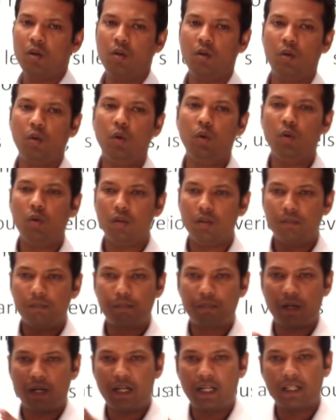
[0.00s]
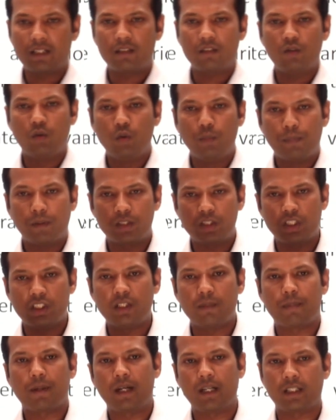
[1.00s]
who purchase the
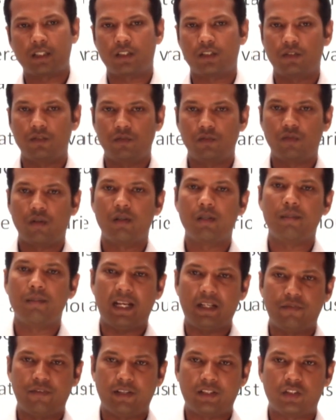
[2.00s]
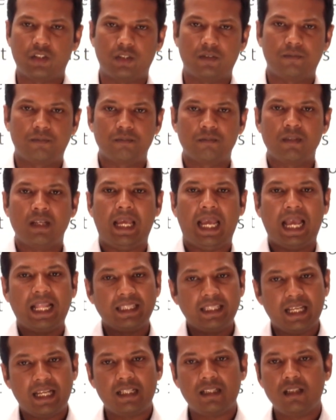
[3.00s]
product from the manufacturer,
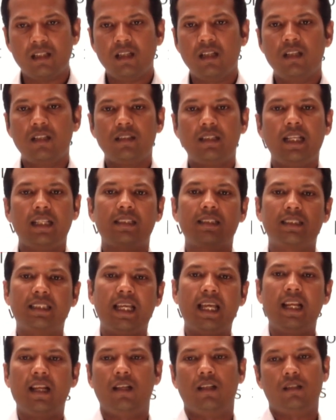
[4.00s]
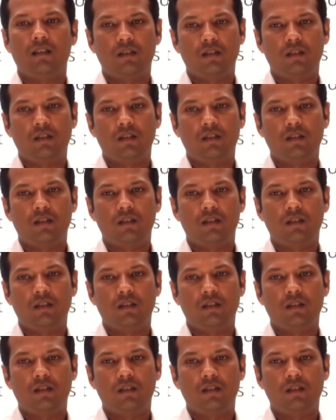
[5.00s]
and then they sell